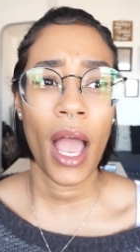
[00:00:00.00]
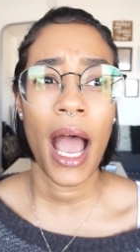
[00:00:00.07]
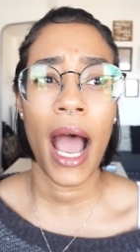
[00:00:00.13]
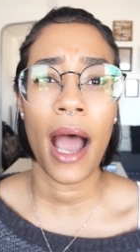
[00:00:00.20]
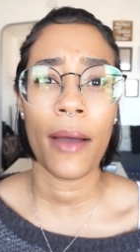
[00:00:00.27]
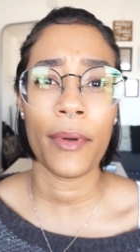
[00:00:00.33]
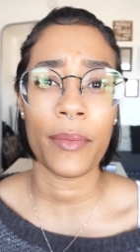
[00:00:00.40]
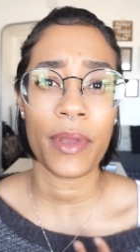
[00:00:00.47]

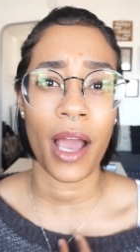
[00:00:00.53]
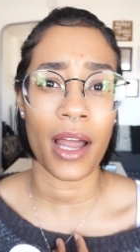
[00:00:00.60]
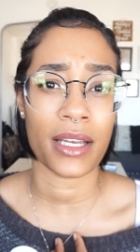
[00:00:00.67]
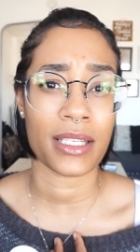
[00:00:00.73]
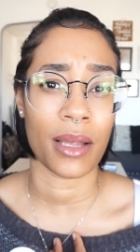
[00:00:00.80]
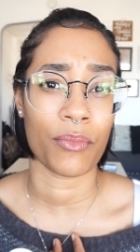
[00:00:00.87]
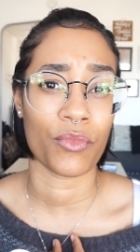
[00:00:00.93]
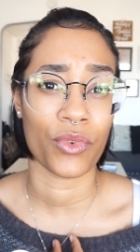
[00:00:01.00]
I'm gonna be
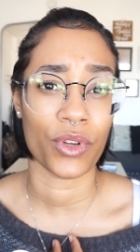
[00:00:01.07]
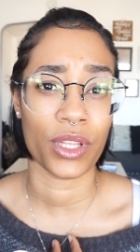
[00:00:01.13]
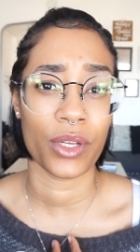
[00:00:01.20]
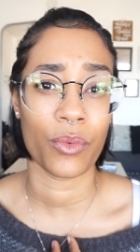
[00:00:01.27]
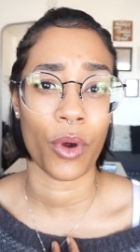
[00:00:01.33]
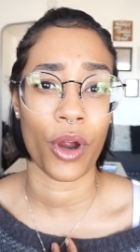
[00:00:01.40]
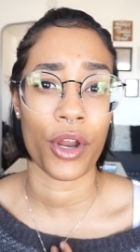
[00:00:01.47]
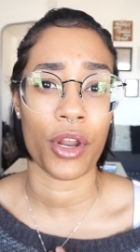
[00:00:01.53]
honest, I'm really
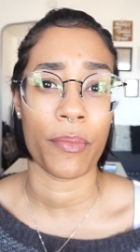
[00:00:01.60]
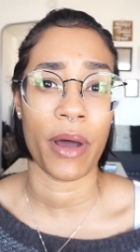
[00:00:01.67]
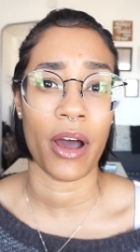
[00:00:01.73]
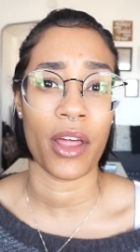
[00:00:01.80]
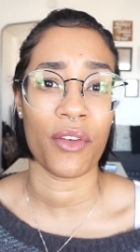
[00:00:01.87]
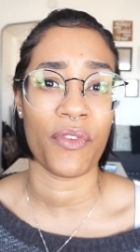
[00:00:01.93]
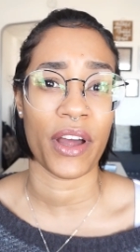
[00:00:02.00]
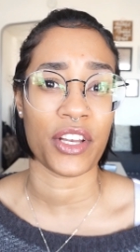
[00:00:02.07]
worried about
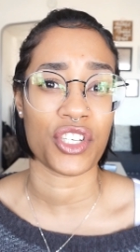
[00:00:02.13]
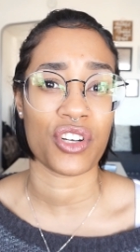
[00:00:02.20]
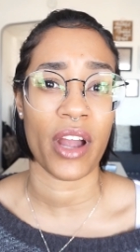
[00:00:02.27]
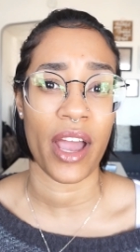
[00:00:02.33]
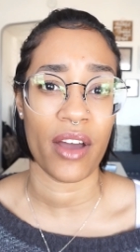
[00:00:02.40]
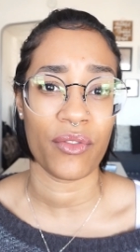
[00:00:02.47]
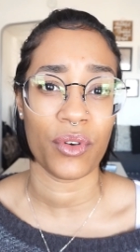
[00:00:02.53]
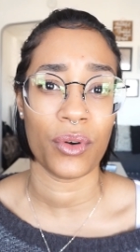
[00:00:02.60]
if I
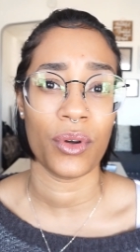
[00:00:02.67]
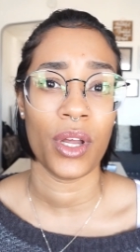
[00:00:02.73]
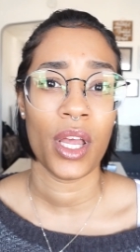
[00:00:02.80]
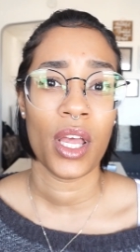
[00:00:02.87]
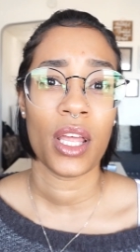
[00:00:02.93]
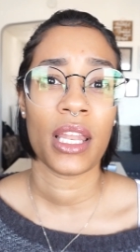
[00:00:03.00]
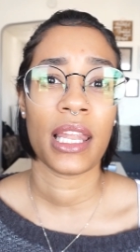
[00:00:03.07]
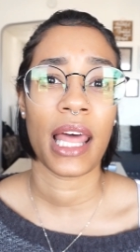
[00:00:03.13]
travel,
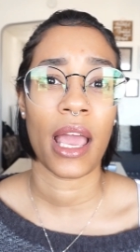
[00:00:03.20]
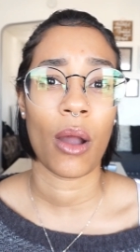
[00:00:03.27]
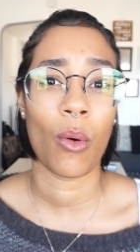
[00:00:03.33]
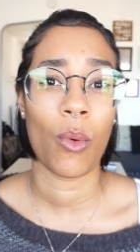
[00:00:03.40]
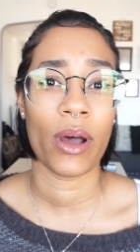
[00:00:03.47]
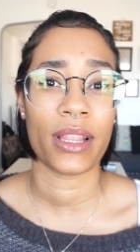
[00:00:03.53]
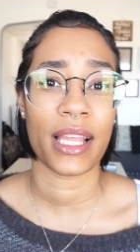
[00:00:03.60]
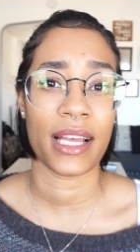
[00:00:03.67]
like
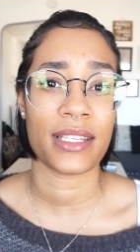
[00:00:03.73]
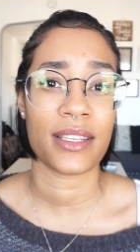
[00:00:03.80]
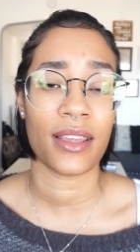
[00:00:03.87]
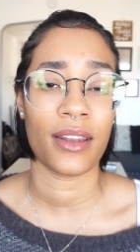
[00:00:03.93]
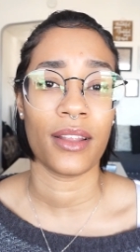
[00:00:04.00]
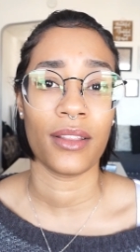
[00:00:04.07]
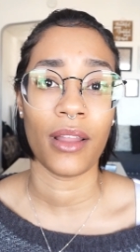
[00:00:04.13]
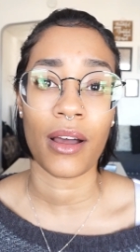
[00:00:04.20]
what that's
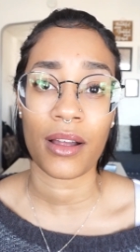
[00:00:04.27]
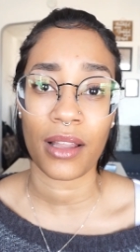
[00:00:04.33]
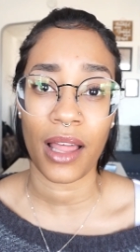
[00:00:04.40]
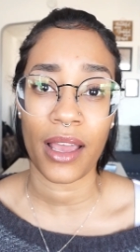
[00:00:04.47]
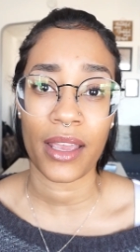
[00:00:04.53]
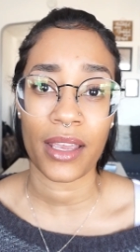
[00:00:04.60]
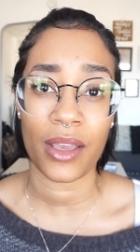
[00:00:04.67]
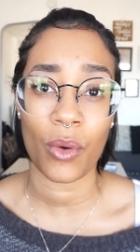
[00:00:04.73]
gonna look
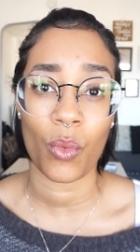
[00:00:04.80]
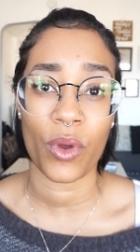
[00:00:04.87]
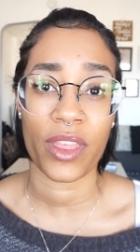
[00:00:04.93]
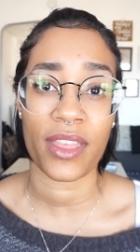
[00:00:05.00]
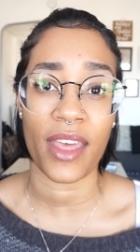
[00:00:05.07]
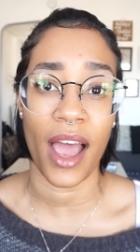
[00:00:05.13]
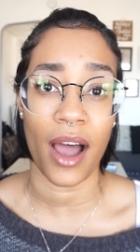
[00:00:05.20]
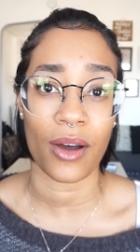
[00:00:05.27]
like
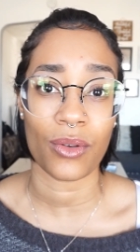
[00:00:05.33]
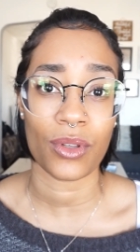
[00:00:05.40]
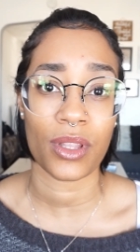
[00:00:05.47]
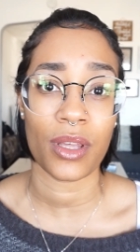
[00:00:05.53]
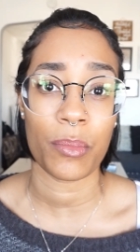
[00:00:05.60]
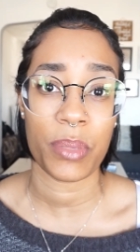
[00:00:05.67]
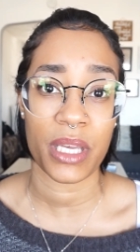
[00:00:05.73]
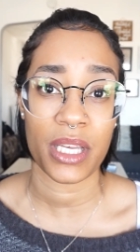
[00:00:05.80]
without
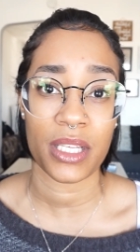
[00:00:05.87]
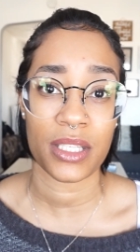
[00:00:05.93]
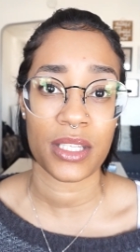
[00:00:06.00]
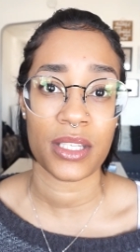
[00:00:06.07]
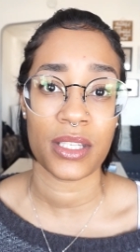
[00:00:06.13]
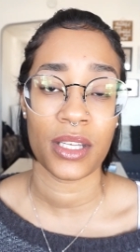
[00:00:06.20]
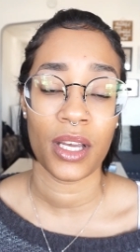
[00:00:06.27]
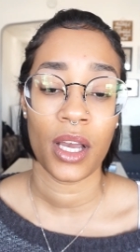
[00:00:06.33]
the
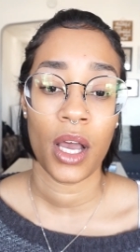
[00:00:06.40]
beets,